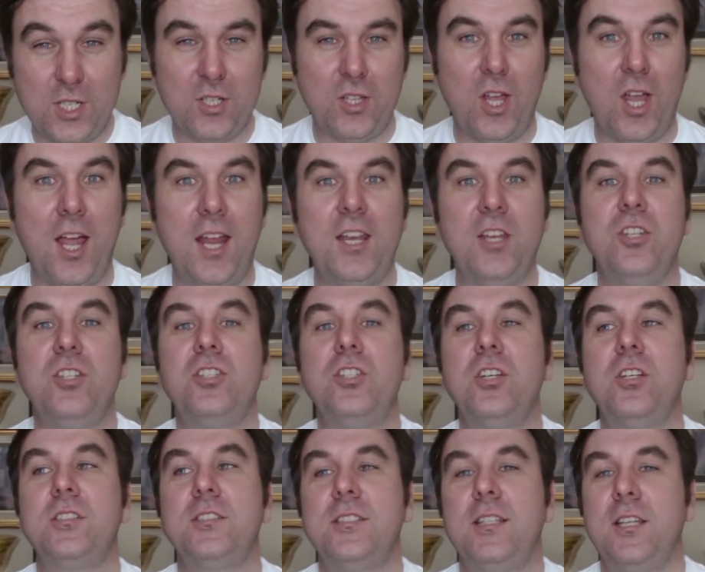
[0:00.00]
to each other and
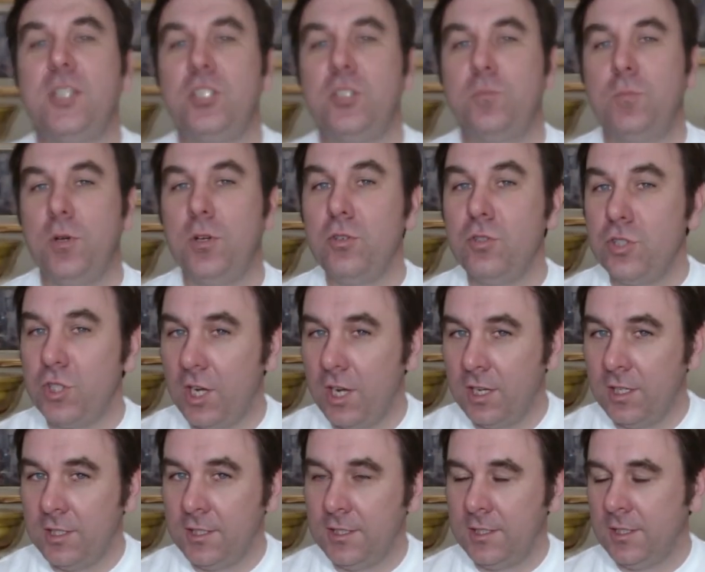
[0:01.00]
adjust the
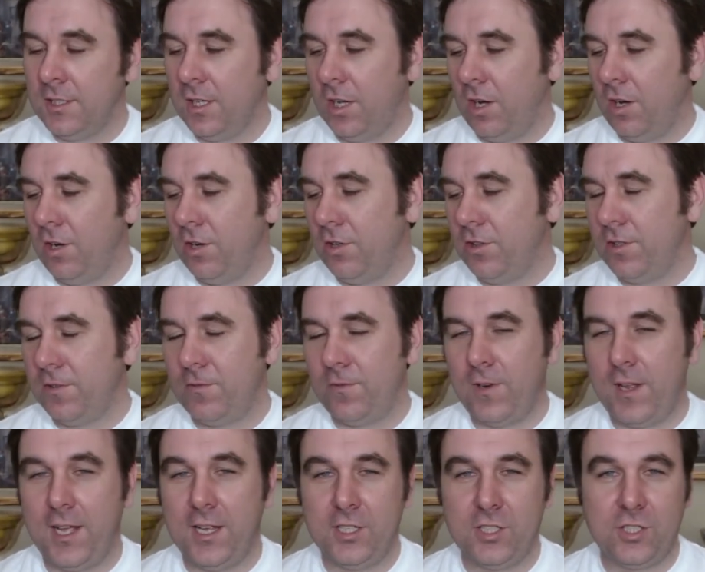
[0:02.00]
exposure on
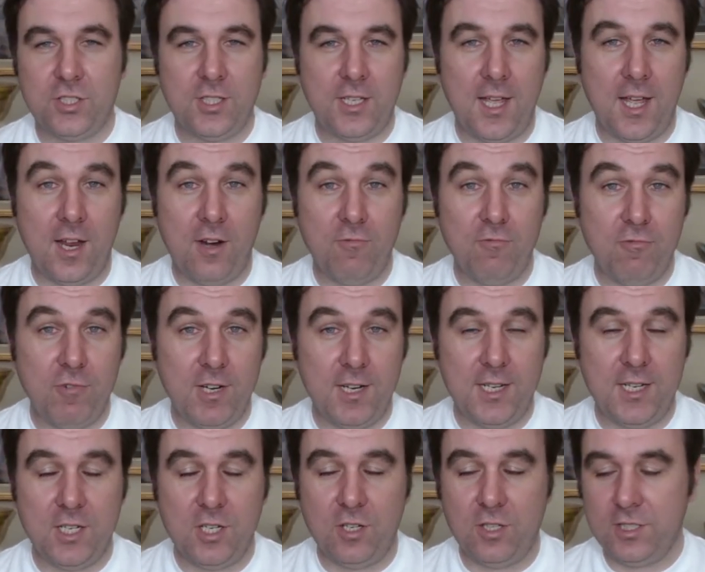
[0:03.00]
the flash to get a
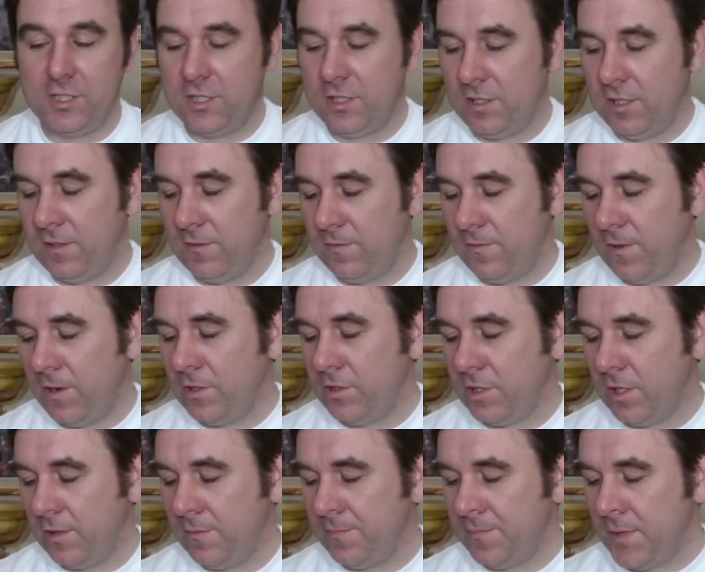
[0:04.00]
really nice looking
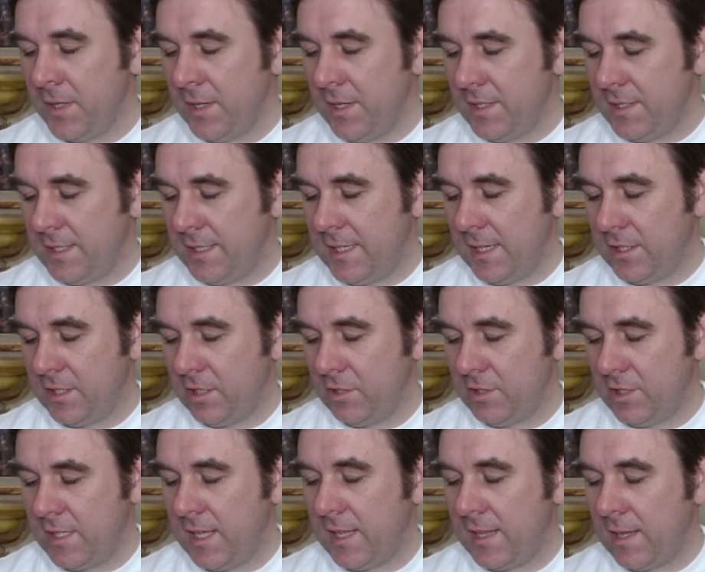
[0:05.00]
photo. To
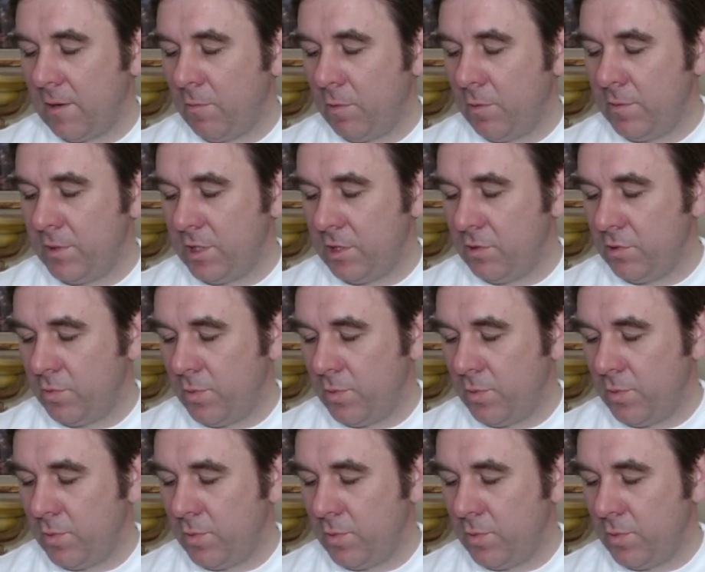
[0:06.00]
get so to get that, what we